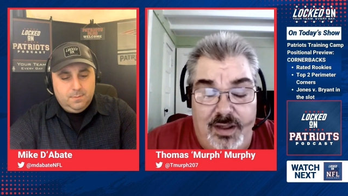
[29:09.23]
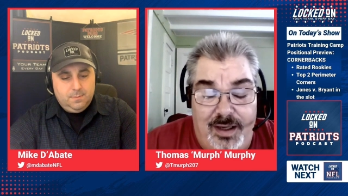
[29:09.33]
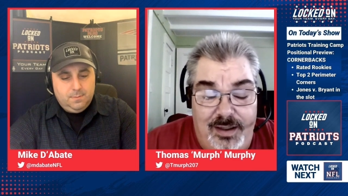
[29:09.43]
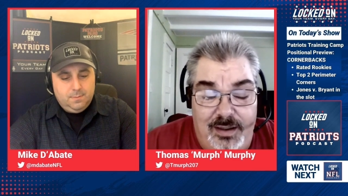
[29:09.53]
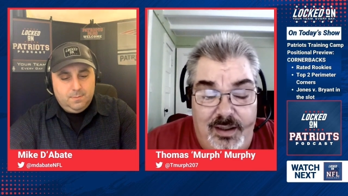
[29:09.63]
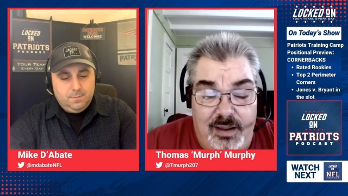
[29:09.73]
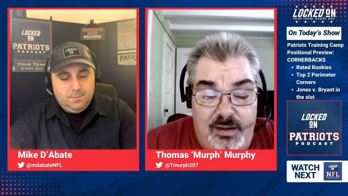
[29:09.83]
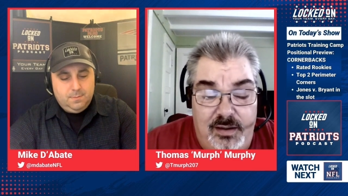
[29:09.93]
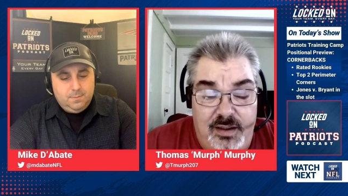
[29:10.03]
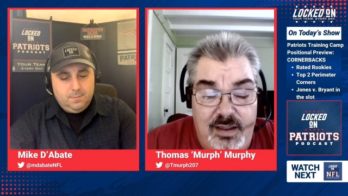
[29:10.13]
Speaker 1: and
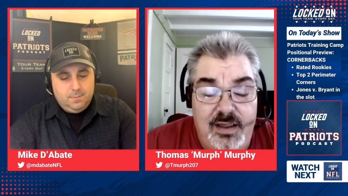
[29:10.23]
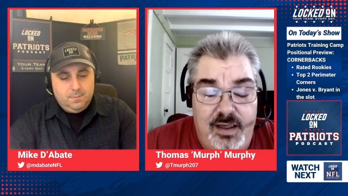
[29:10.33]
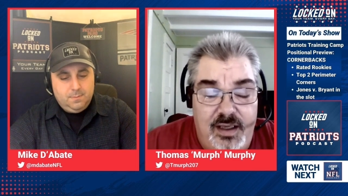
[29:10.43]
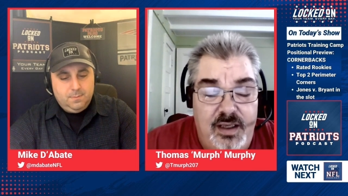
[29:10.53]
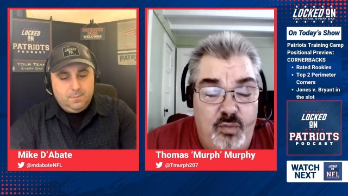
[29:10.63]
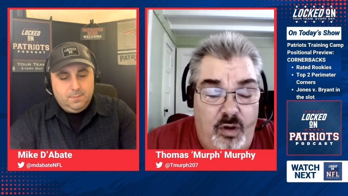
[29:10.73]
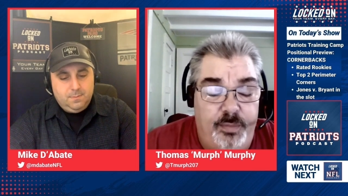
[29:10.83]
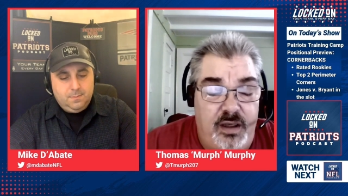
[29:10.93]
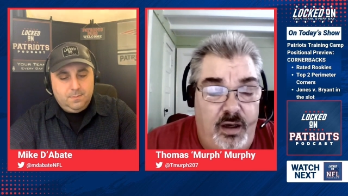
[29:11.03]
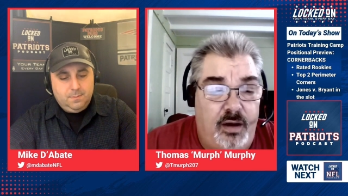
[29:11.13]
and he he will
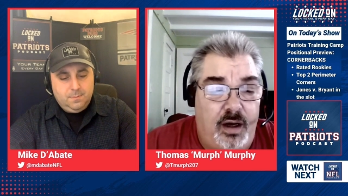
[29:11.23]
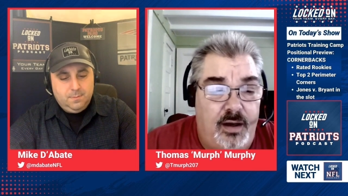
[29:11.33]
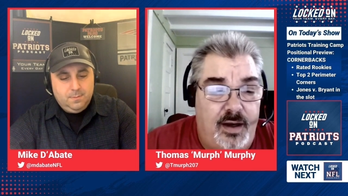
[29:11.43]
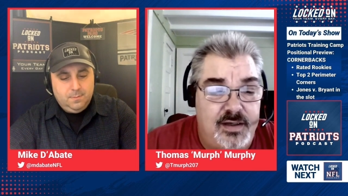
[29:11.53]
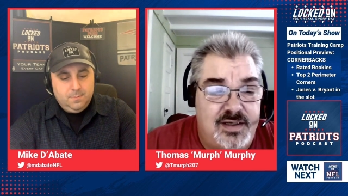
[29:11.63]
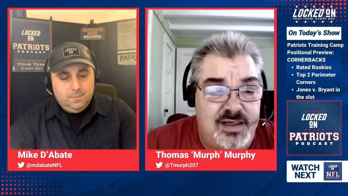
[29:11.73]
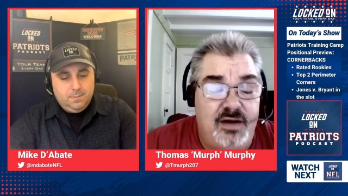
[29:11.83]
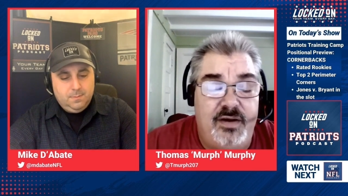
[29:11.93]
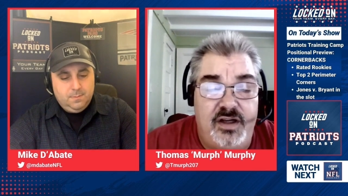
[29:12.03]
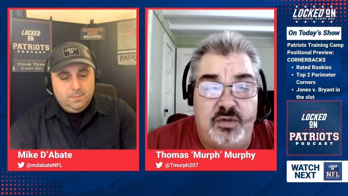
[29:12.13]
be a, a
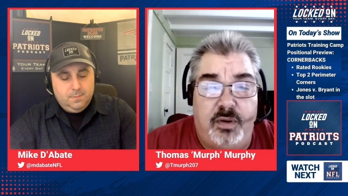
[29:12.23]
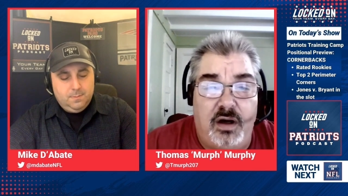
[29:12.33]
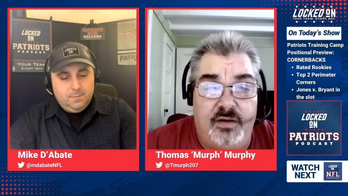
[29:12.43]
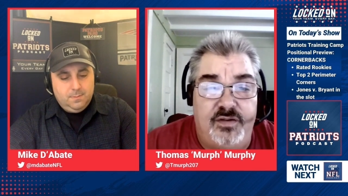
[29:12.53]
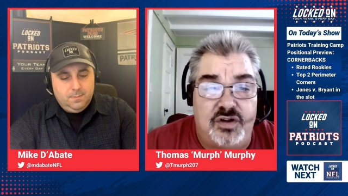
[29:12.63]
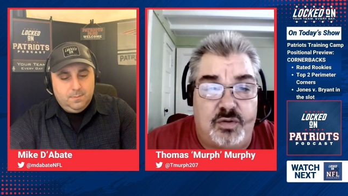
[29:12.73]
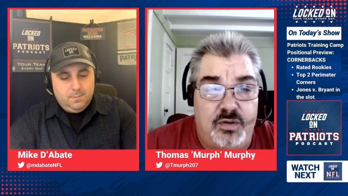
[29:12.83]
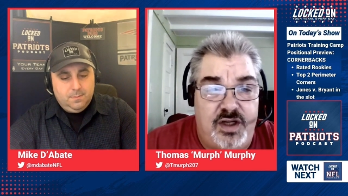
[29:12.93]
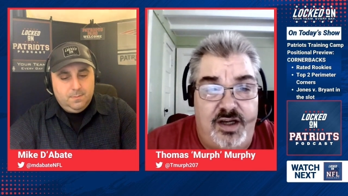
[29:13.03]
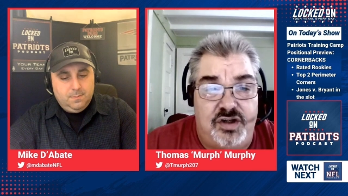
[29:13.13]
serious part of this
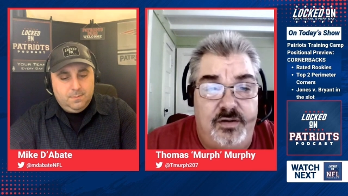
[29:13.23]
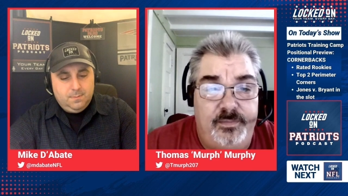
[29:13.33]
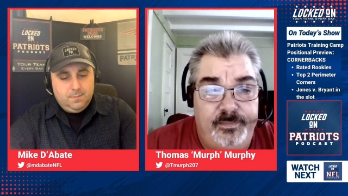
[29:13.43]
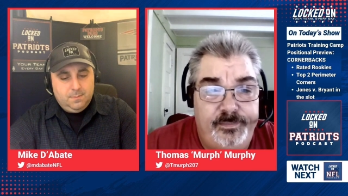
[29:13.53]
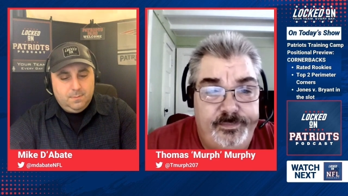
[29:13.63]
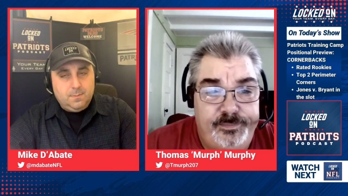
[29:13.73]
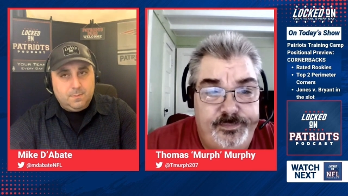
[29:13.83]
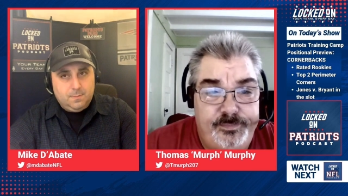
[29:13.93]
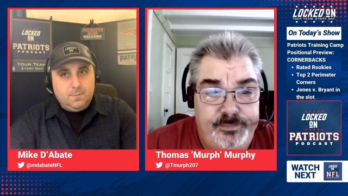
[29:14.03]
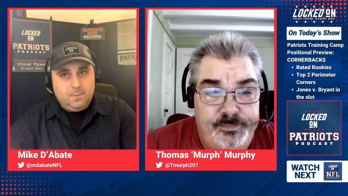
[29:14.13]
rotation.
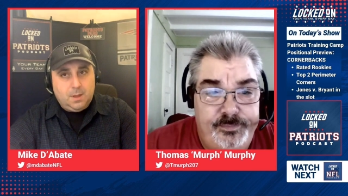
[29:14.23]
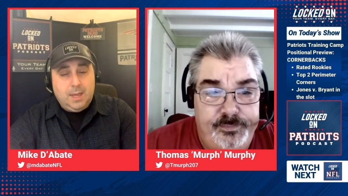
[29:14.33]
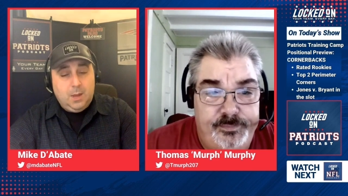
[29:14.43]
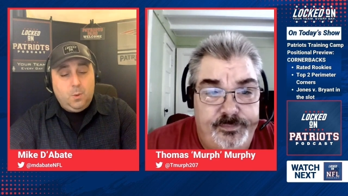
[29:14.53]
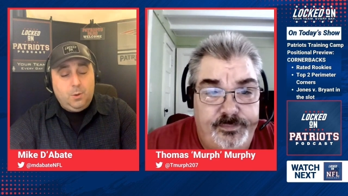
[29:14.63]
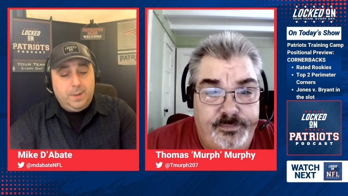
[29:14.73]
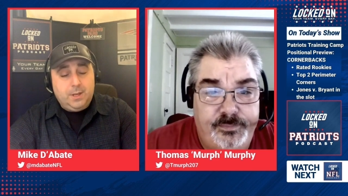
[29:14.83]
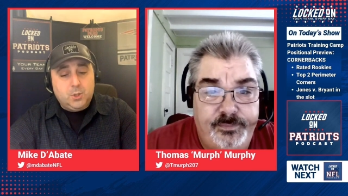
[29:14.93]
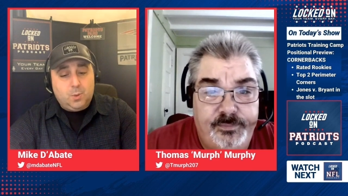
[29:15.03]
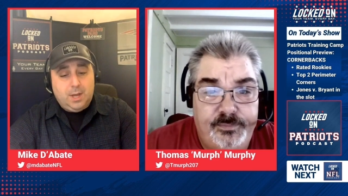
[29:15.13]
Mm, he will be
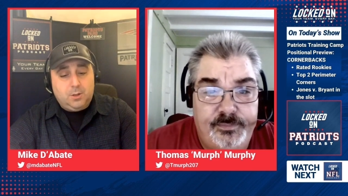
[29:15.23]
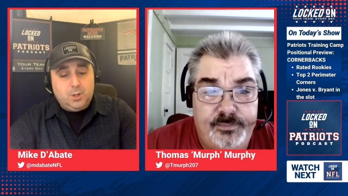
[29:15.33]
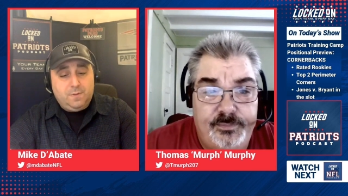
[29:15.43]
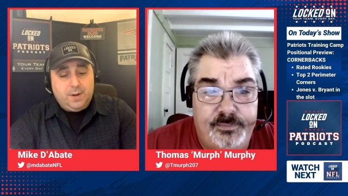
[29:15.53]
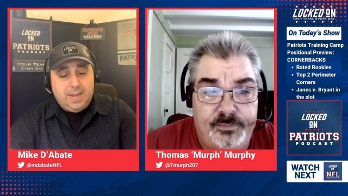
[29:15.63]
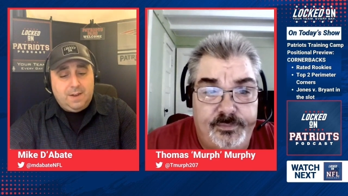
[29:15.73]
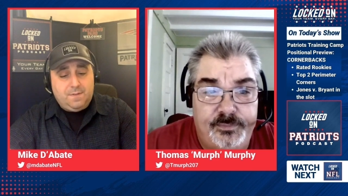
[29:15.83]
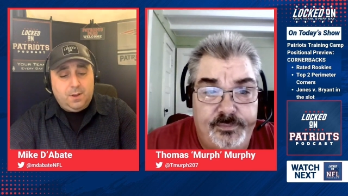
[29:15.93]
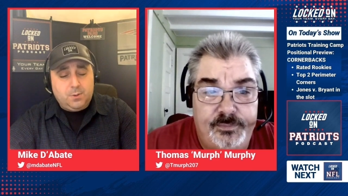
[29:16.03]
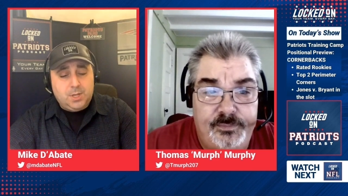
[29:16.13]
as
Speaker 2: well. Don't forget,
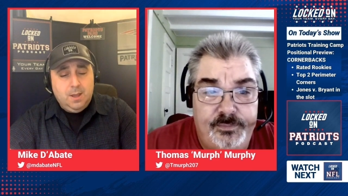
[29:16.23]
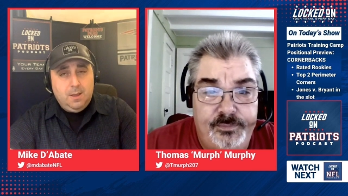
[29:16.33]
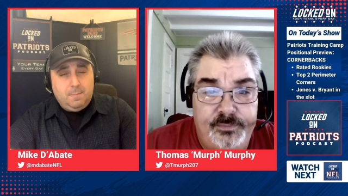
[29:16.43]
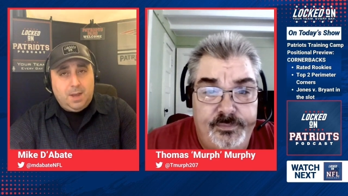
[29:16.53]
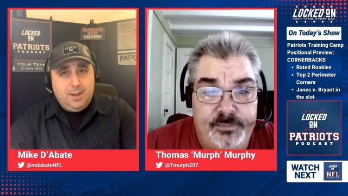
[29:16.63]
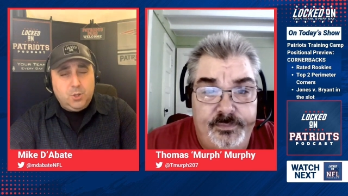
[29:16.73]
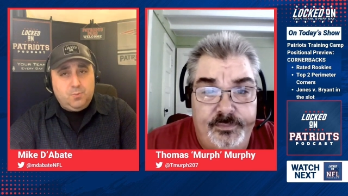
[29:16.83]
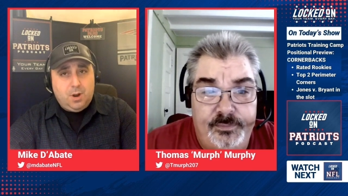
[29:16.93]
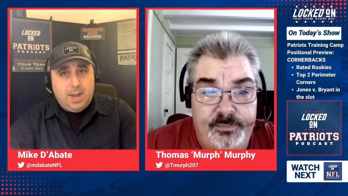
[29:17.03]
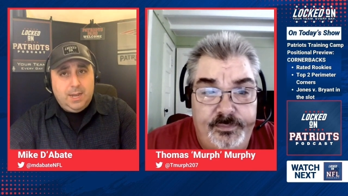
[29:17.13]
folks, Myles
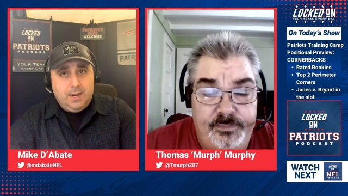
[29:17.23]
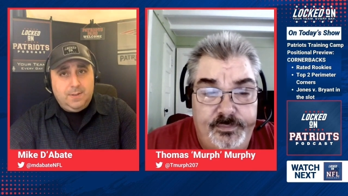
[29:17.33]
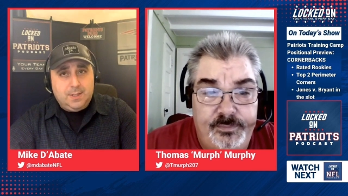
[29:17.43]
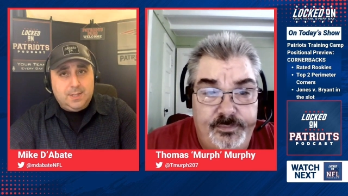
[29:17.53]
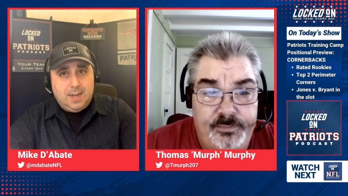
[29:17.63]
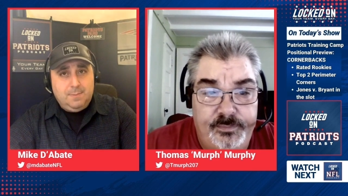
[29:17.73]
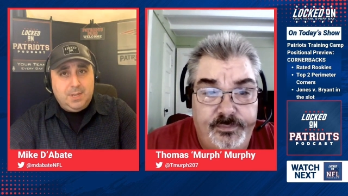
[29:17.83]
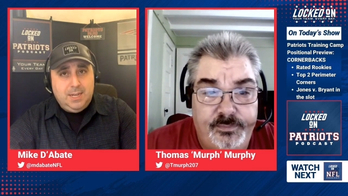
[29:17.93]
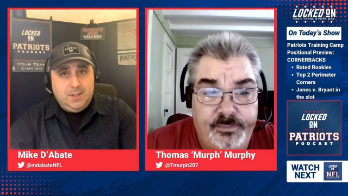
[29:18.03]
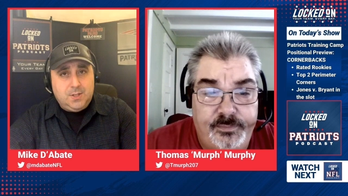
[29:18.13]
Bryant, in the time
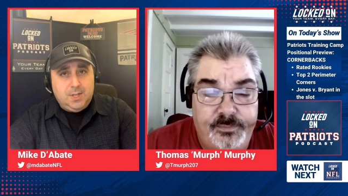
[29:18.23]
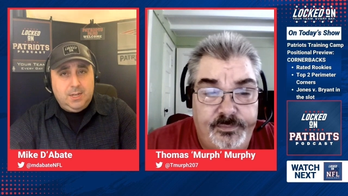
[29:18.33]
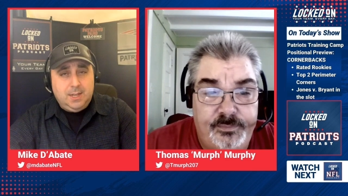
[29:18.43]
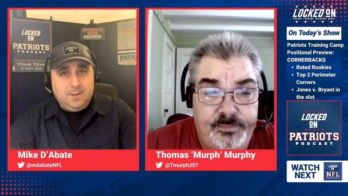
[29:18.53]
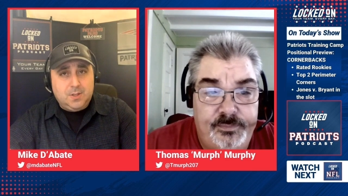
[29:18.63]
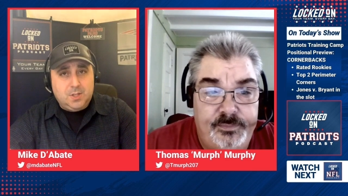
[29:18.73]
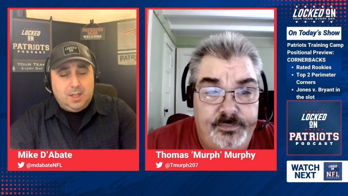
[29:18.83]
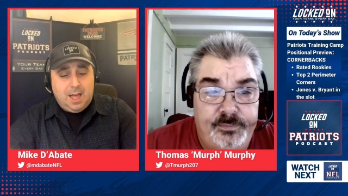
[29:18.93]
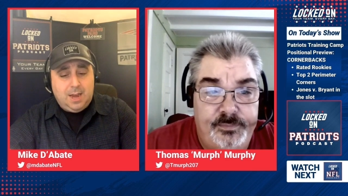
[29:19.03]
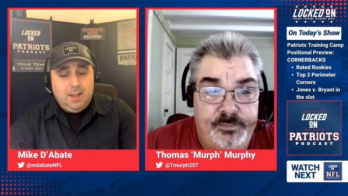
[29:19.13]
that he's seen in the
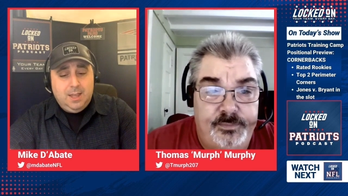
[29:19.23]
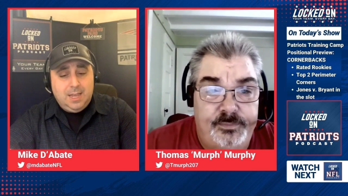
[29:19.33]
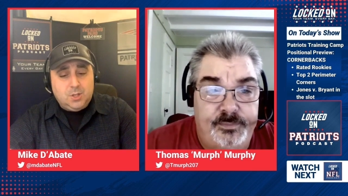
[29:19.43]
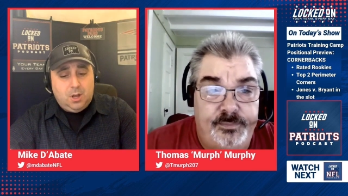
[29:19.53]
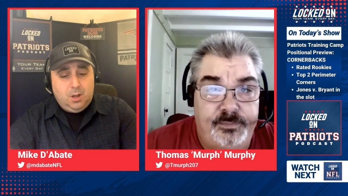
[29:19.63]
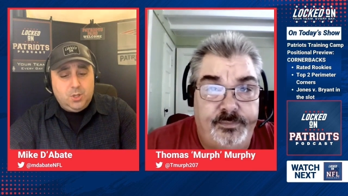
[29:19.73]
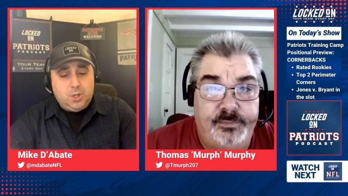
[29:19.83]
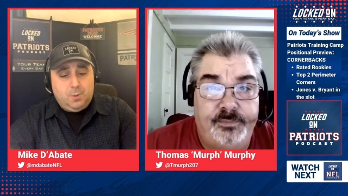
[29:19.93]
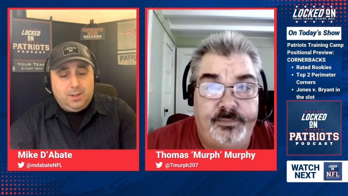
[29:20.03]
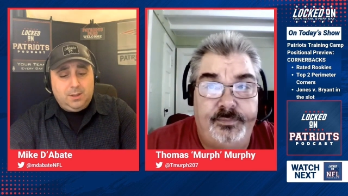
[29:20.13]
slot, has
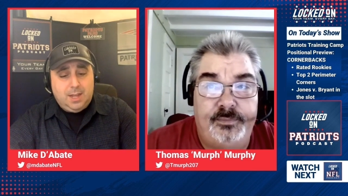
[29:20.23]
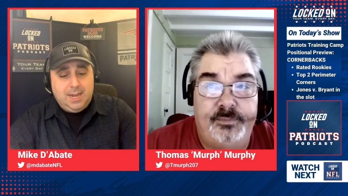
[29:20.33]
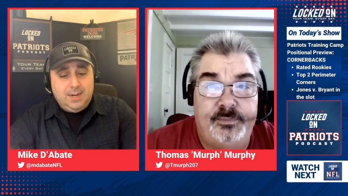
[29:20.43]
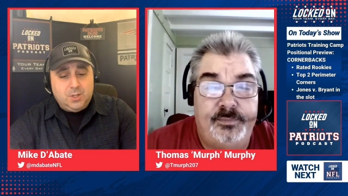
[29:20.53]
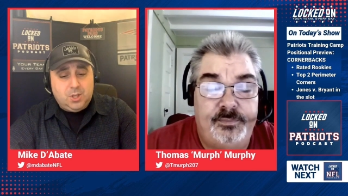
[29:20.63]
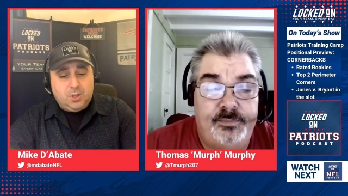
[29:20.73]
also aligned as the